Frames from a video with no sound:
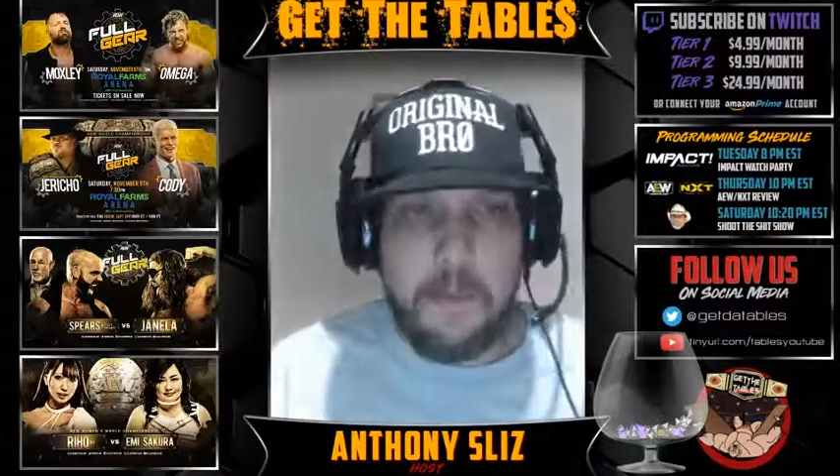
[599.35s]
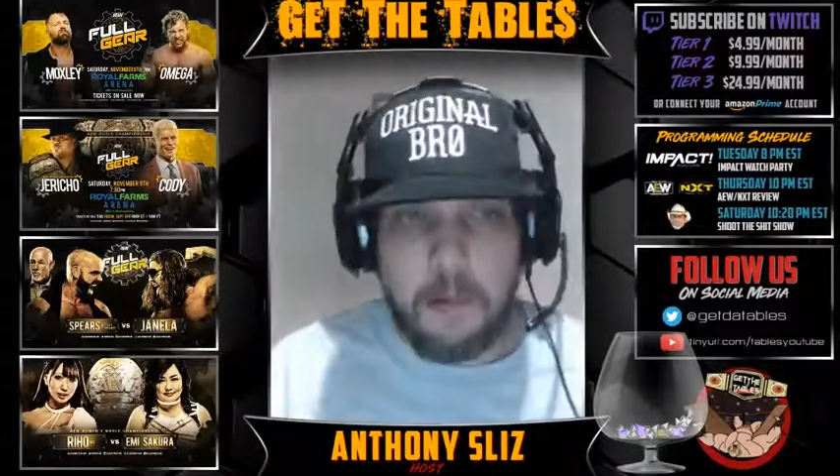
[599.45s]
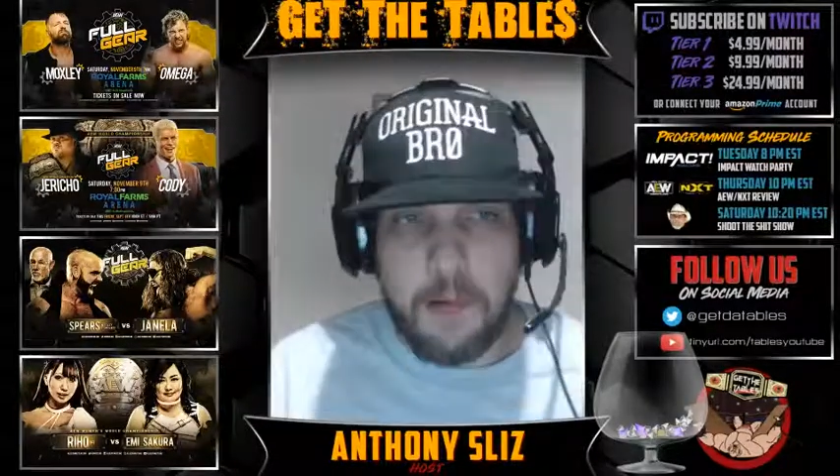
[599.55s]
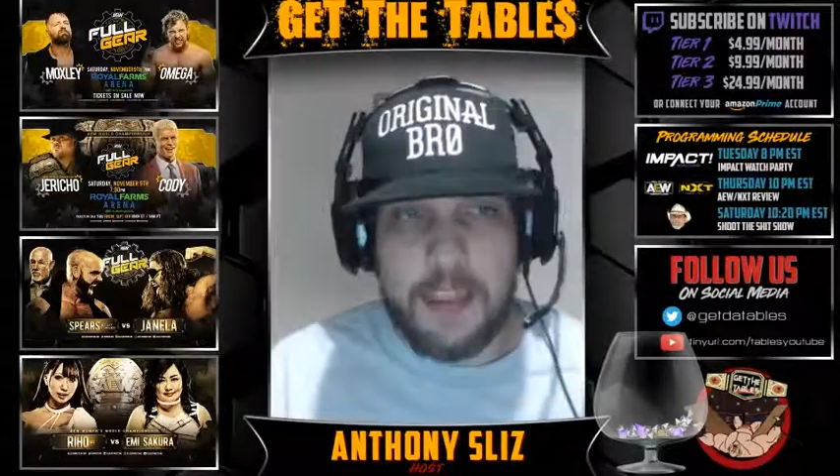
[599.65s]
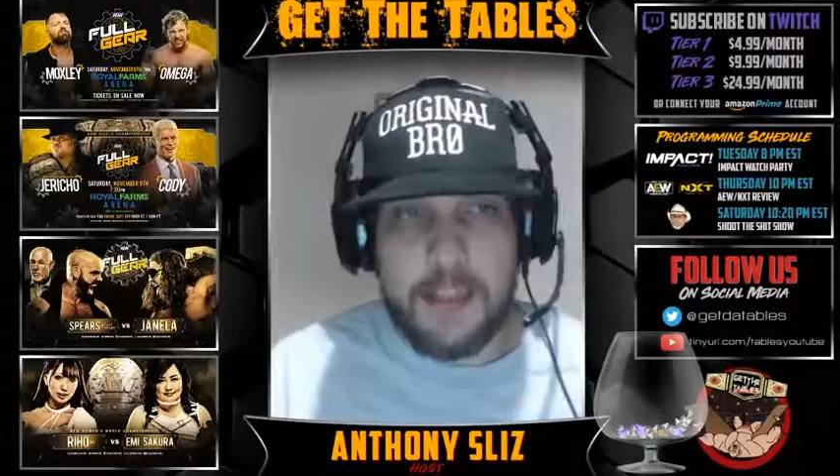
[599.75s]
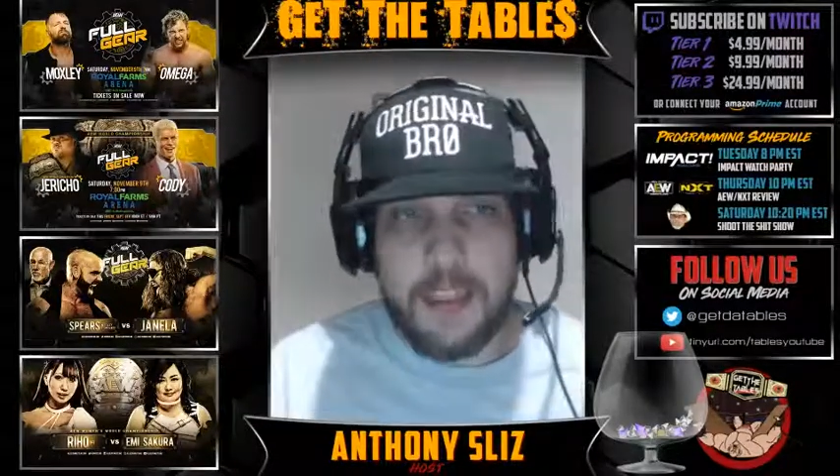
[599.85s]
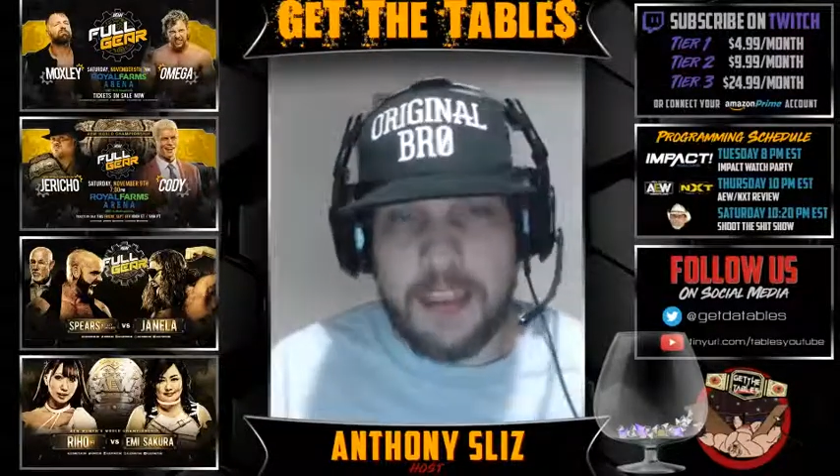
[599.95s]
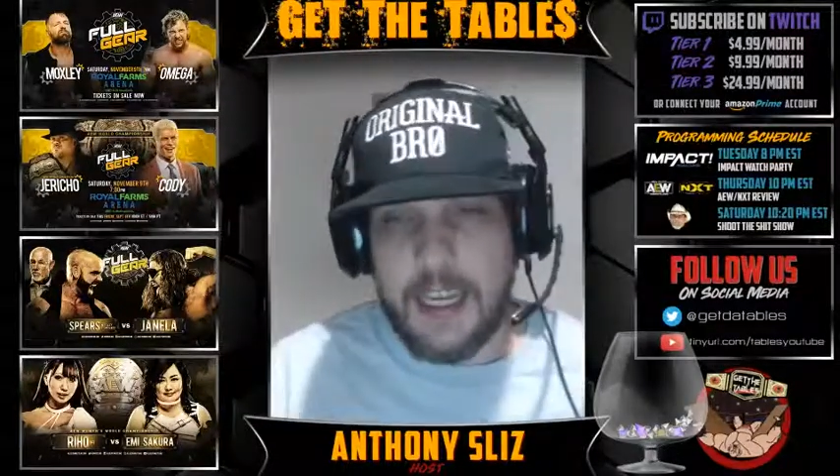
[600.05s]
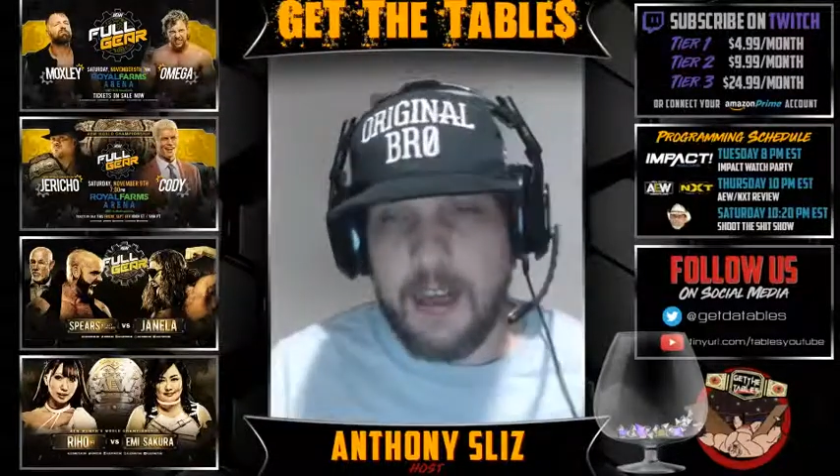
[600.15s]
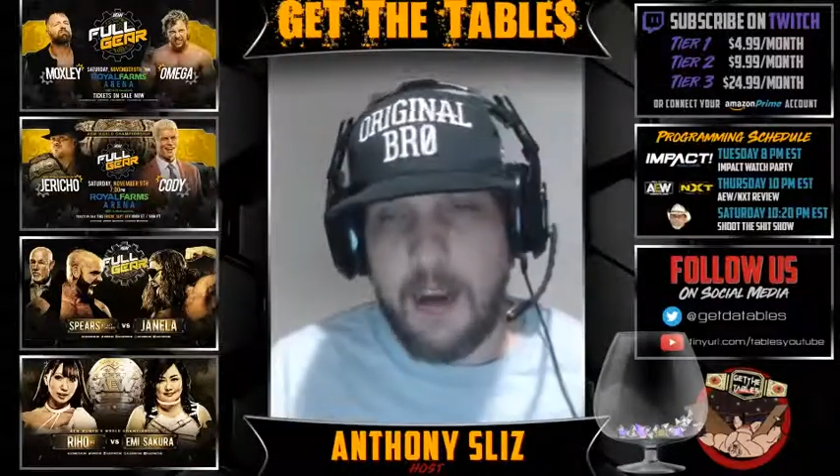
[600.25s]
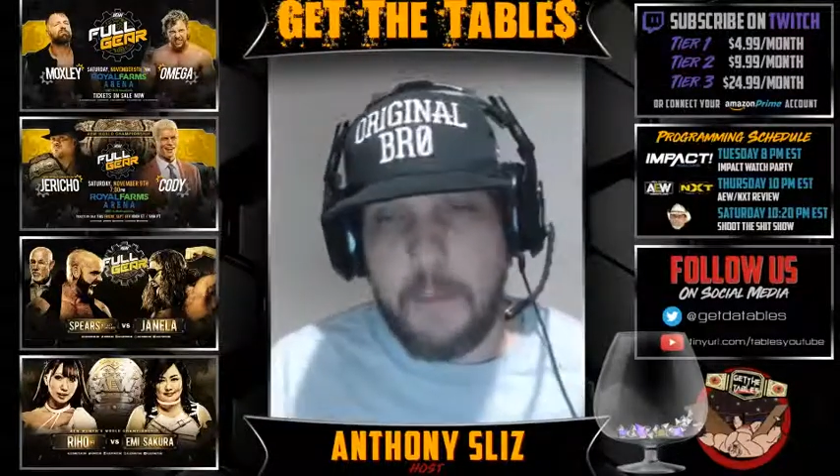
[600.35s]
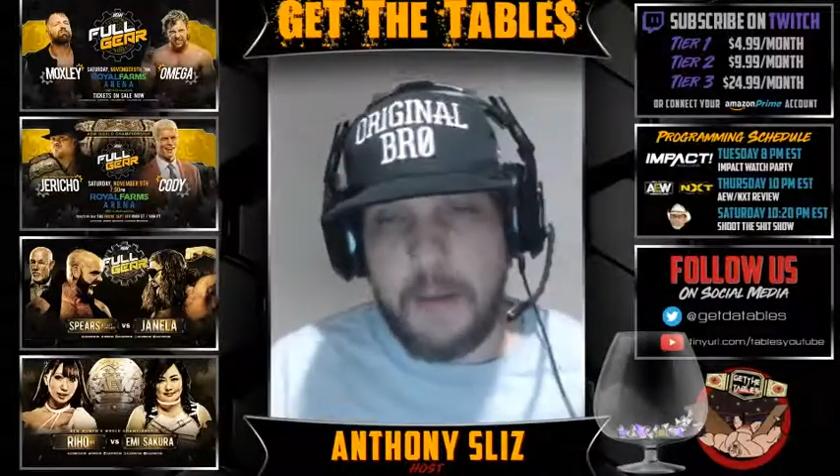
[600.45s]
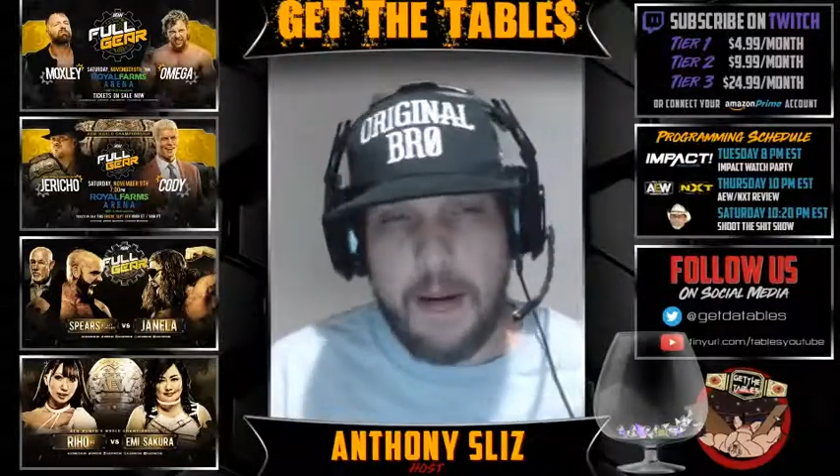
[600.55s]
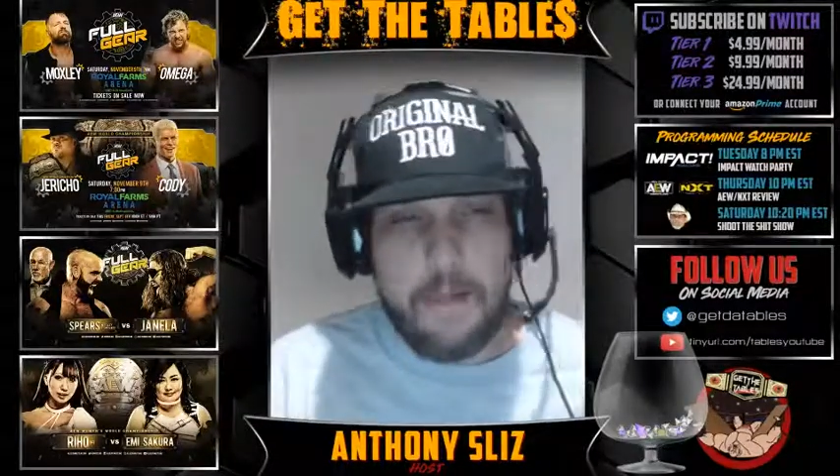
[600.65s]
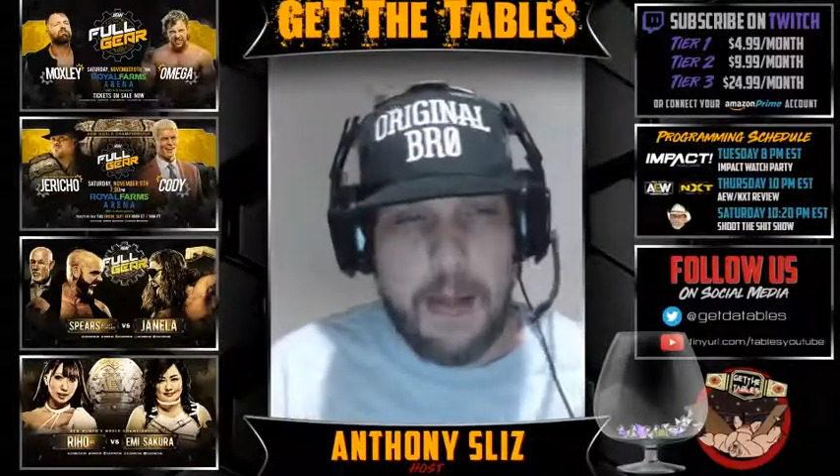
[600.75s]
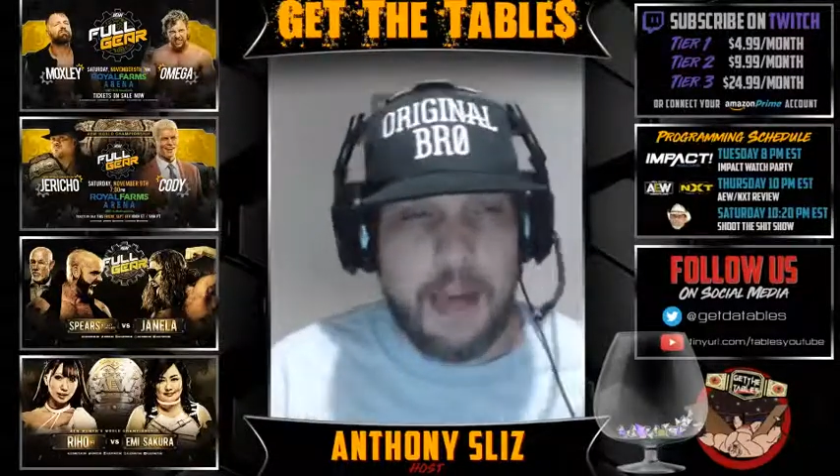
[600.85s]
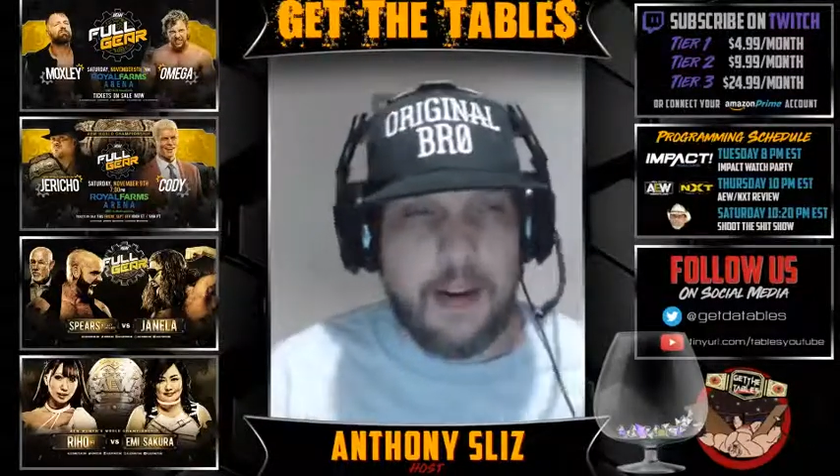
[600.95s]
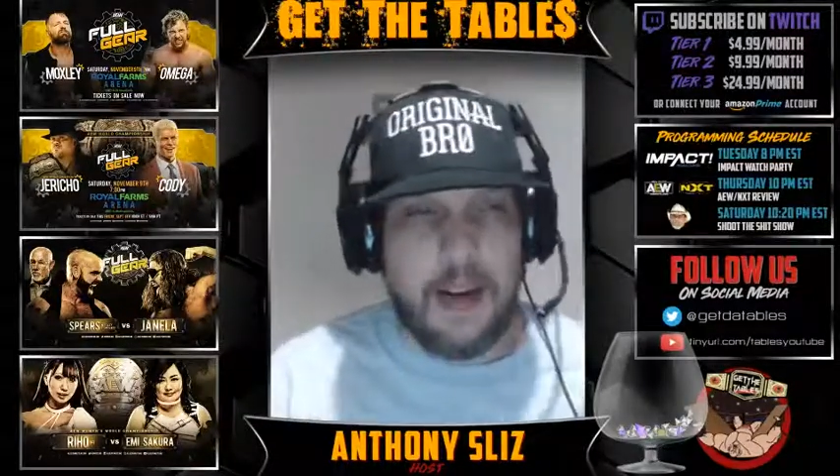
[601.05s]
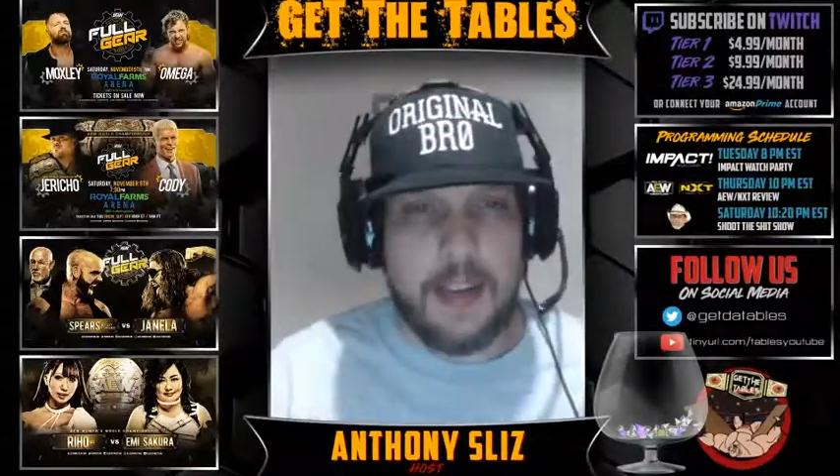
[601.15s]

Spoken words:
Priestley taking on Britt Baker.